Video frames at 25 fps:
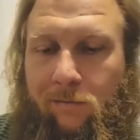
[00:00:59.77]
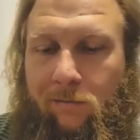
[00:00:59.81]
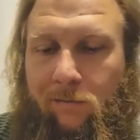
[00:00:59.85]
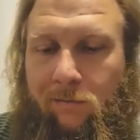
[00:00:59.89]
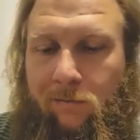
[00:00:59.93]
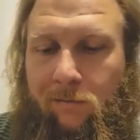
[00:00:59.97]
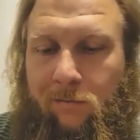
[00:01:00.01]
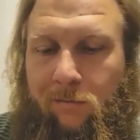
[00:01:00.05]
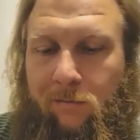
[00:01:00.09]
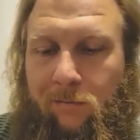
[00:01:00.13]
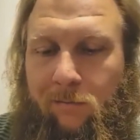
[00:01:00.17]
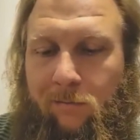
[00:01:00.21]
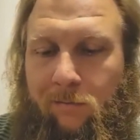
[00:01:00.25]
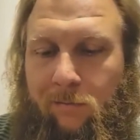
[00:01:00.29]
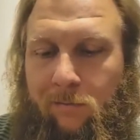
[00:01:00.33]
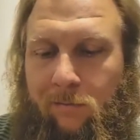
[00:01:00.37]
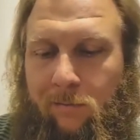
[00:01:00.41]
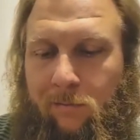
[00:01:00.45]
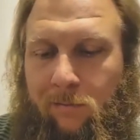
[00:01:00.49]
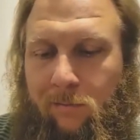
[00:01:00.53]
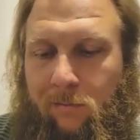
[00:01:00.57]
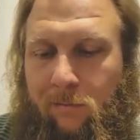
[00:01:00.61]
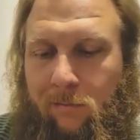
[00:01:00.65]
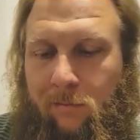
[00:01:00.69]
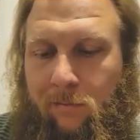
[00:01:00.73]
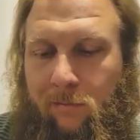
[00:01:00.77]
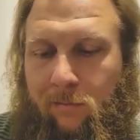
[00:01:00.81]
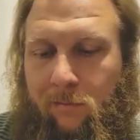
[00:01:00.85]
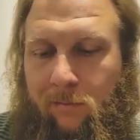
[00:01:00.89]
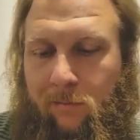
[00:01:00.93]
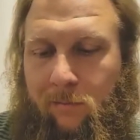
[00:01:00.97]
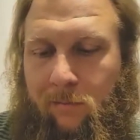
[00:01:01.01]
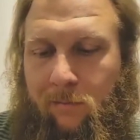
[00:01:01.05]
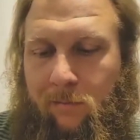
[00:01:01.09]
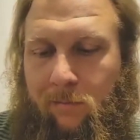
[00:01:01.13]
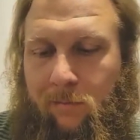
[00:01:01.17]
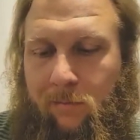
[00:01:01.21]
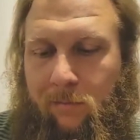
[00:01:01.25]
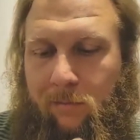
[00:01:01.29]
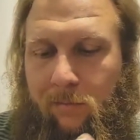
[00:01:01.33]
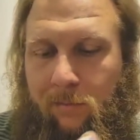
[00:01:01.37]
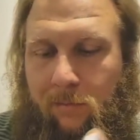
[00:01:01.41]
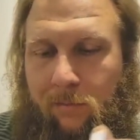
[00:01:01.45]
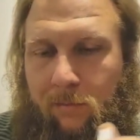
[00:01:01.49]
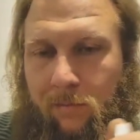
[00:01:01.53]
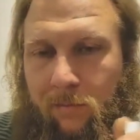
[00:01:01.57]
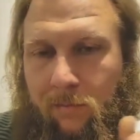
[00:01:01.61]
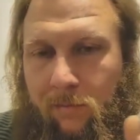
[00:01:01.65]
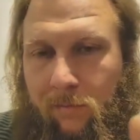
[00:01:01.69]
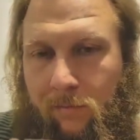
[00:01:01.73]

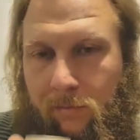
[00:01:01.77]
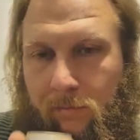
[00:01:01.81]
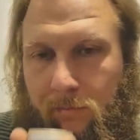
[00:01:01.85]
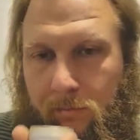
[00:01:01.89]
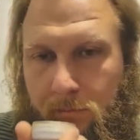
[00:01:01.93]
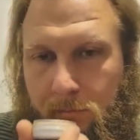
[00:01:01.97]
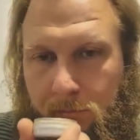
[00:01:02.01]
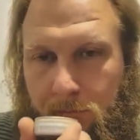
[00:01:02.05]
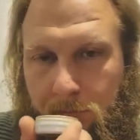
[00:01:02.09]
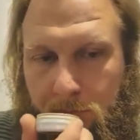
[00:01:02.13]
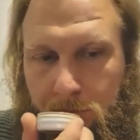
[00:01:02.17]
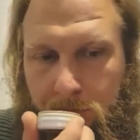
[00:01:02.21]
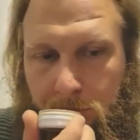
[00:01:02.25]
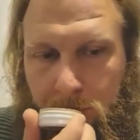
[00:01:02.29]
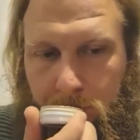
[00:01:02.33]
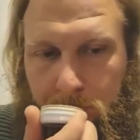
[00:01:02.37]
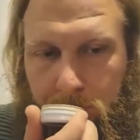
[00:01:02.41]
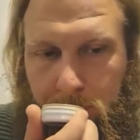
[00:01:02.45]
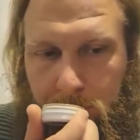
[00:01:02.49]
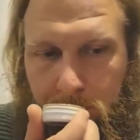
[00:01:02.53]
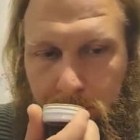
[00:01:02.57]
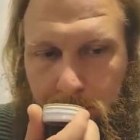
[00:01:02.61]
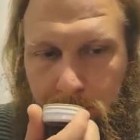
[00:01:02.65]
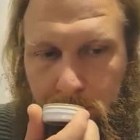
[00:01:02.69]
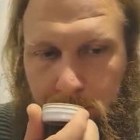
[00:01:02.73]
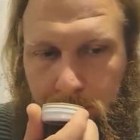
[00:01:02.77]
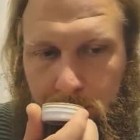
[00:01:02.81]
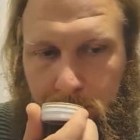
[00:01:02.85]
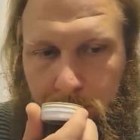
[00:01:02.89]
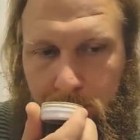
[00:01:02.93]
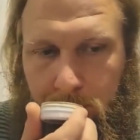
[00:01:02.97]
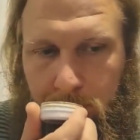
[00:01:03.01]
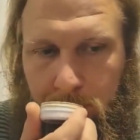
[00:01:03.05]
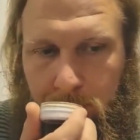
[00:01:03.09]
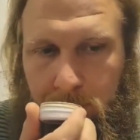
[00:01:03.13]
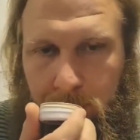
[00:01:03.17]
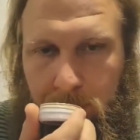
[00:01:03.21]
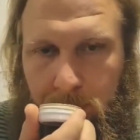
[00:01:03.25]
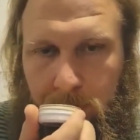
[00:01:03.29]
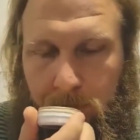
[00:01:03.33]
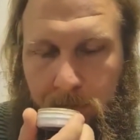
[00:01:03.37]
(no one is talking)